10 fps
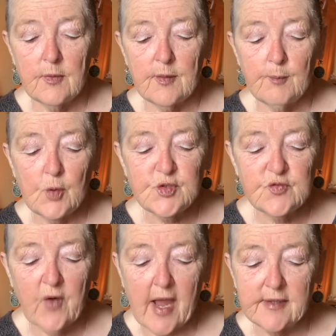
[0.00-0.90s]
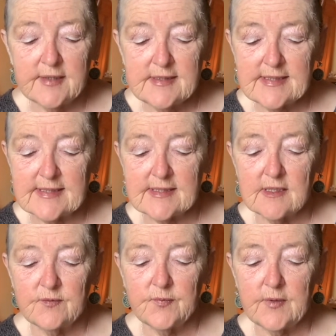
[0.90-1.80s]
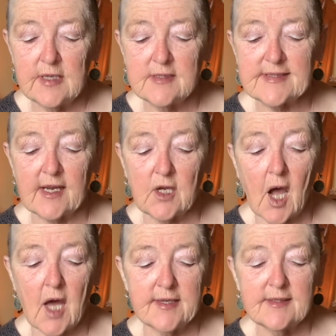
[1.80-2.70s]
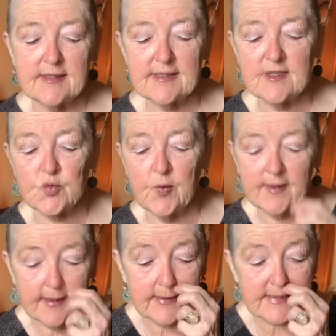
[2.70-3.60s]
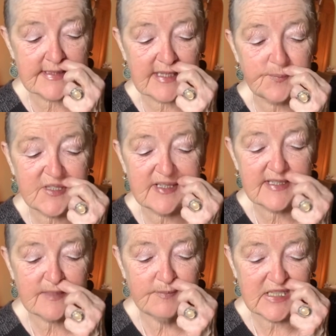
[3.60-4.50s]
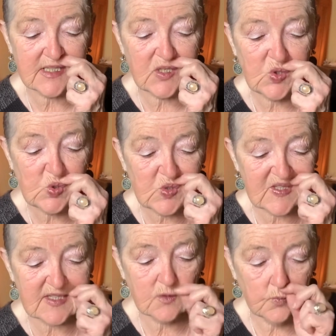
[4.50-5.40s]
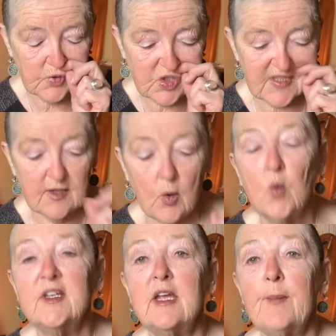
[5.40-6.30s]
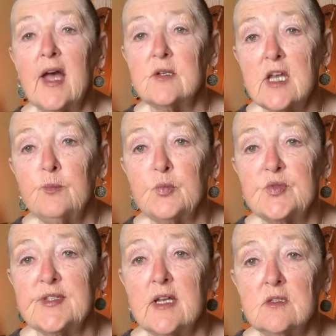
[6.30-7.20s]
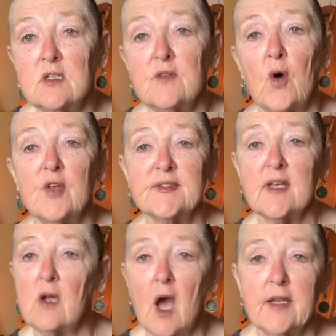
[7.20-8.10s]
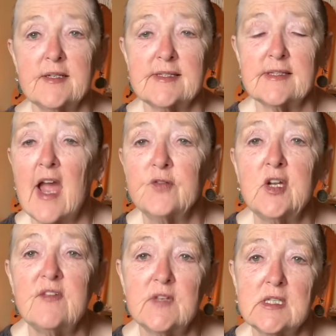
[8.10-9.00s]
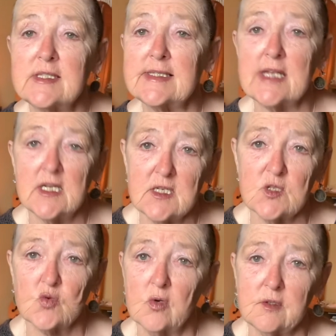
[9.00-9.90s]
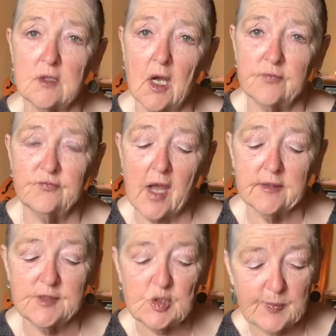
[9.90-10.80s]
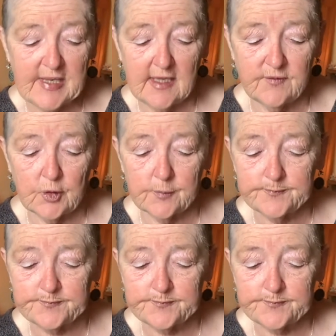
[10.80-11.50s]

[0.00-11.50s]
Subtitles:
Most violence in psychotics is related to substance misuse, which is only about 10% of all psychotics ever evince any sort of violent behavior.